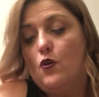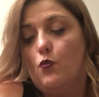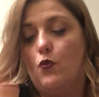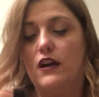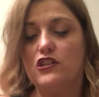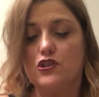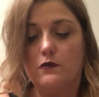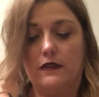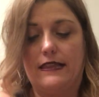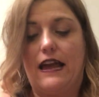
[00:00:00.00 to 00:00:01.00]
once
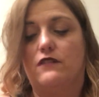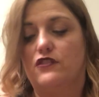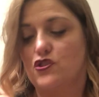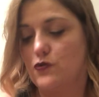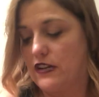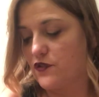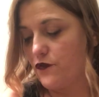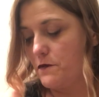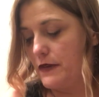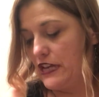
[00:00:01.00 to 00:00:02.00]
you allow this
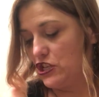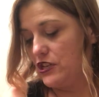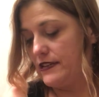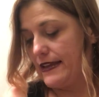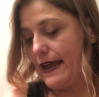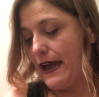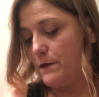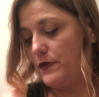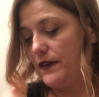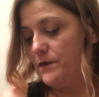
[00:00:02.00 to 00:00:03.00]
transformation to
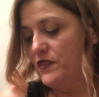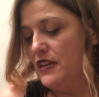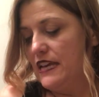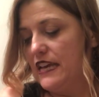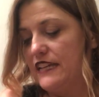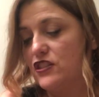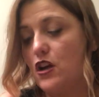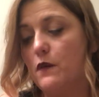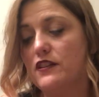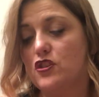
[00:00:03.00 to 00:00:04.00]
happen, it's
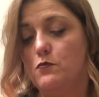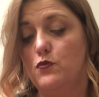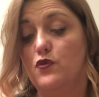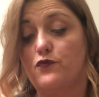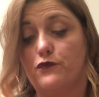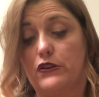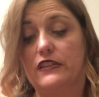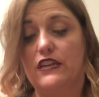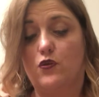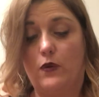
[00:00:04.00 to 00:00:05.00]
going to move
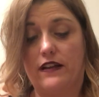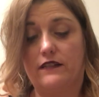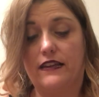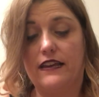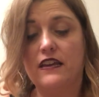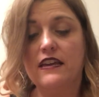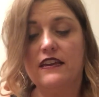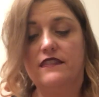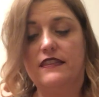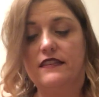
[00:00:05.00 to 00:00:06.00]
really quickly.
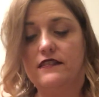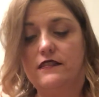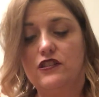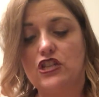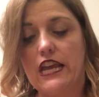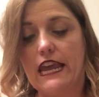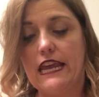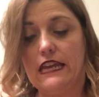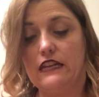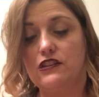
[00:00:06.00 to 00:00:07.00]
This
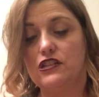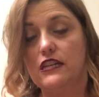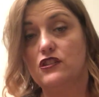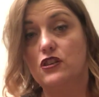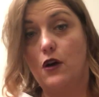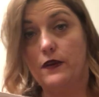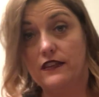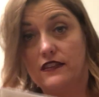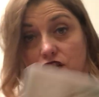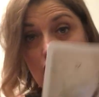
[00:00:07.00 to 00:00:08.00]
change in
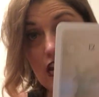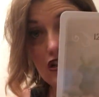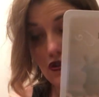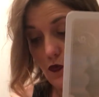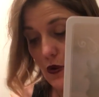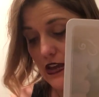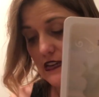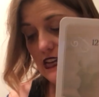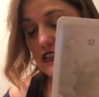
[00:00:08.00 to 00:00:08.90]
the wind